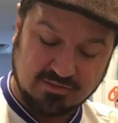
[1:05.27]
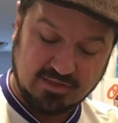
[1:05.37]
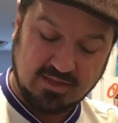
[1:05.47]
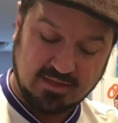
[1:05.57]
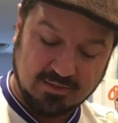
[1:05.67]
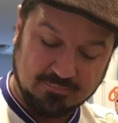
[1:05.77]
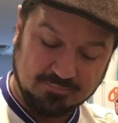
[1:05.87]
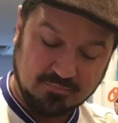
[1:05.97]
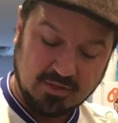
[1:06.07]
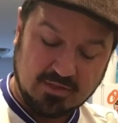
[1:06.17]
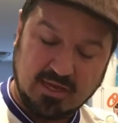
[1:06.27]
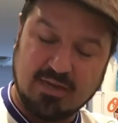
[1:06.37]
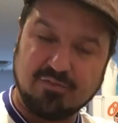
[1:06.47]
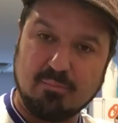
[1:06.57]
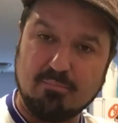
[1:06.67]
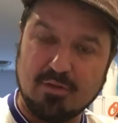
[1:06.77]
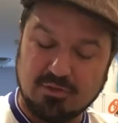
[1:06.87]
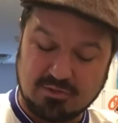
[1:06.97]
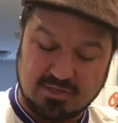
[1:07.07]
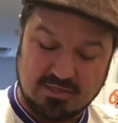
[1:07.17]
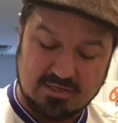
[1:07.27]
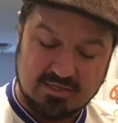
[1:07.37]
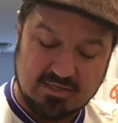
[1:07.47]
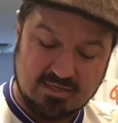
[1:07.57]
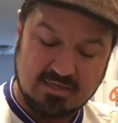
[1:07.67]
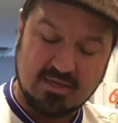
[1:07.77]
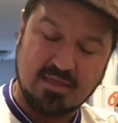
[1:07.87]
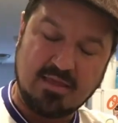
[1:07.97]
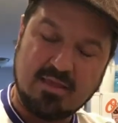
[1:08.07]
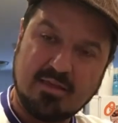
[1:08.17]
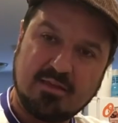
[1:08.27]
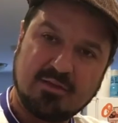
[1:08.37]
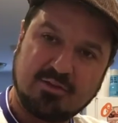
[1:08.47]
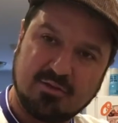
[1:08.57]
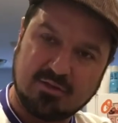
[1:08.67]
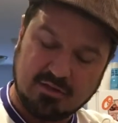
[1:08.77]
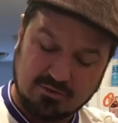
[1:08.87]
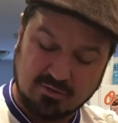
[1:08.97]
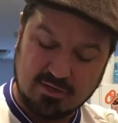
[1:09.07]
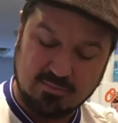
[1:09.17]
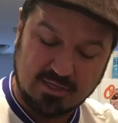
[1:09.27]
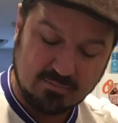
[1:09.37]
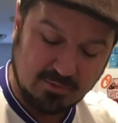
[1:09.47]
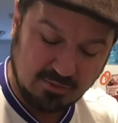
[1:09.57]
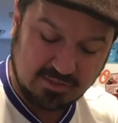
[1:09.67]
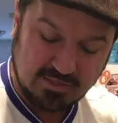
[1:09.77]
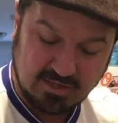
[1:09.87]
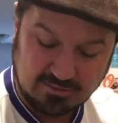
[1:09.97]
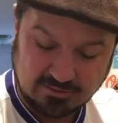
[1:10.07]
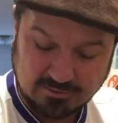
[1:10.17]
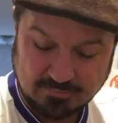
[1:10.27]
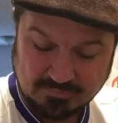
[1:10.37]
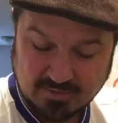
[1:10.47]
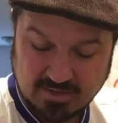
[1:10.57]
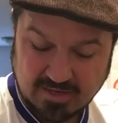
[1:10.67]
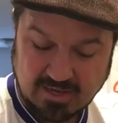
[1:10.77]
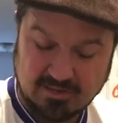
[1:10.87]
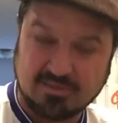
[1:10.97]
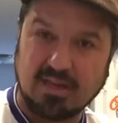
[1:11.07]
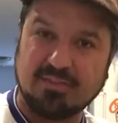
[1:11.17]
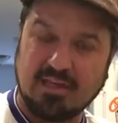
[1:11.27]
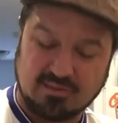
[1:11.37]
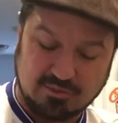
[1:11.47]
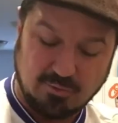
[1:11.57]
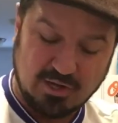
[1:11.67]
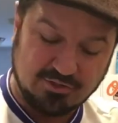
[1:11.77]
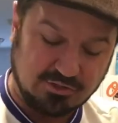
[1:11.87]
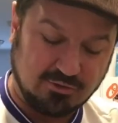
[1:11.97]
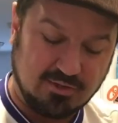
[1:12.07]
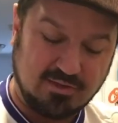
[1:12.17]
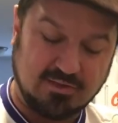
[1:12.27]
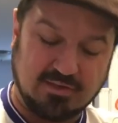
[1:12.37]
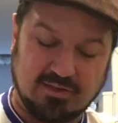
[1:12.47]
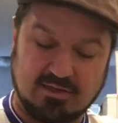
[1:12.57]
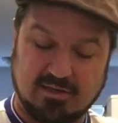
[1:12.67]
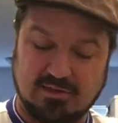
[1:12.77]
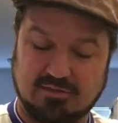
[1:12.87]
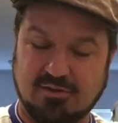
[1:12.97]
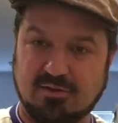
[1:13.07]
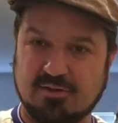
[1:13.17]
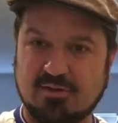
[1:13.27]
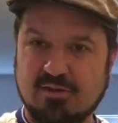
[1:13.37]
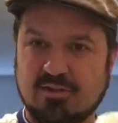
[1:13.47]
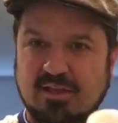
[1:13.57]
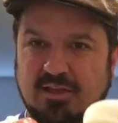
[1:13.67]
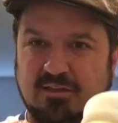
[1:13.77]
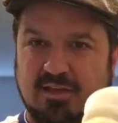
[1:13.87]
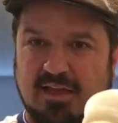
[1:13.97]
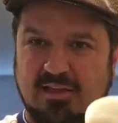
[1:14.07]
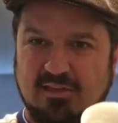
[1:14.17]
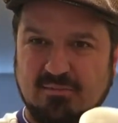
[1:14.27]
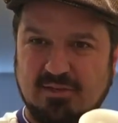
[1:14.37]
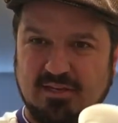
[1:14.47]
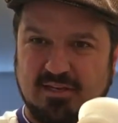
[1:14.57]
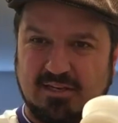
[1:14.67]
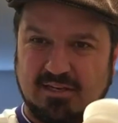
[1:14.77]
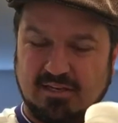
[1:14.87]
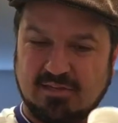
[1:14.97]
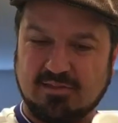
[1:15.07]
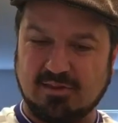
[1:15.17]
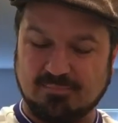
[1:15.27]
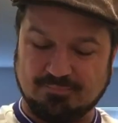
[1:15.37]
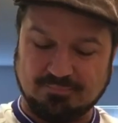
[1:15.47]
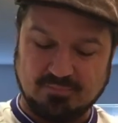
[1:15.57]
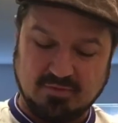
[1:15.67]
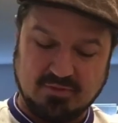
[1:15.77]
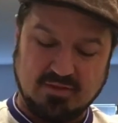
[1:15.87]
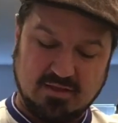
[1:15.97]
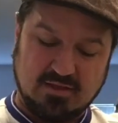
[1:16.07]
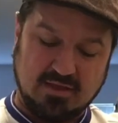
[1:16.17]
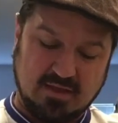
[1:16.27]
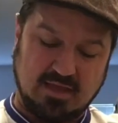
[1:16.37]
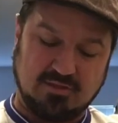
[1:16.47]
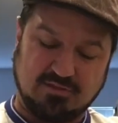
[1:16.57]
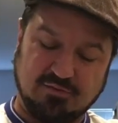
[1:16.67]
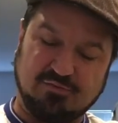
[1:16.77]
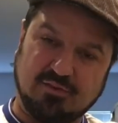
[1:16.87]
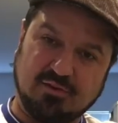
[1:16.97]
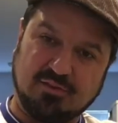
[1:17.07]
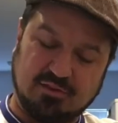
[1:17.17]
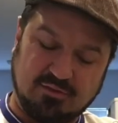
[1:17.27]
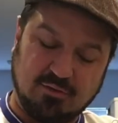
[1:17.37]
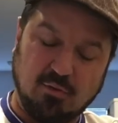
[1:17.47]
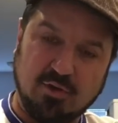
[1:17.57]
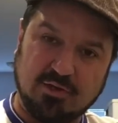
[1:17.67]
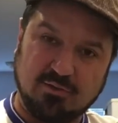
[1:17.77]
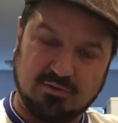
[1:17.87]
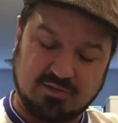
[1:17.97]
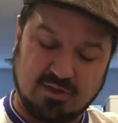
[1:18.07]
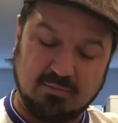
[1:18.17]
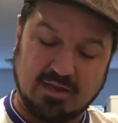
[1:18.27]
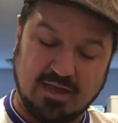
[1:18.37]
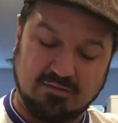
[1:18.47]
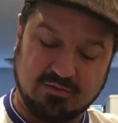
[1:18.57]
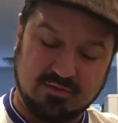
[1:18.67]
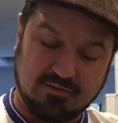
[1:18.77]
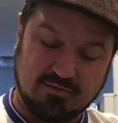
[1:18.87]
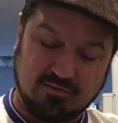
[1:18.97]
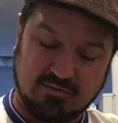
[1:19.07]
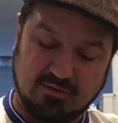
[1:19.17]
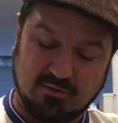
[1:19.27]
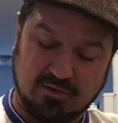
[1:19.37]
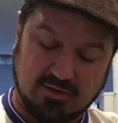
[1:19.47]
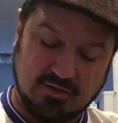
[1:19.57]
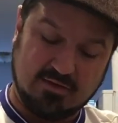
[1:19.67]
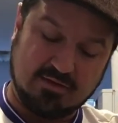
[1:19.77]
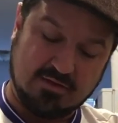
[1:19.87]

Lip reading: a kind of a milky, creamy, milky color, and it's got that squanch grease in it. So like as I'm kneading it, it's I can still feel the oils coming out of it. So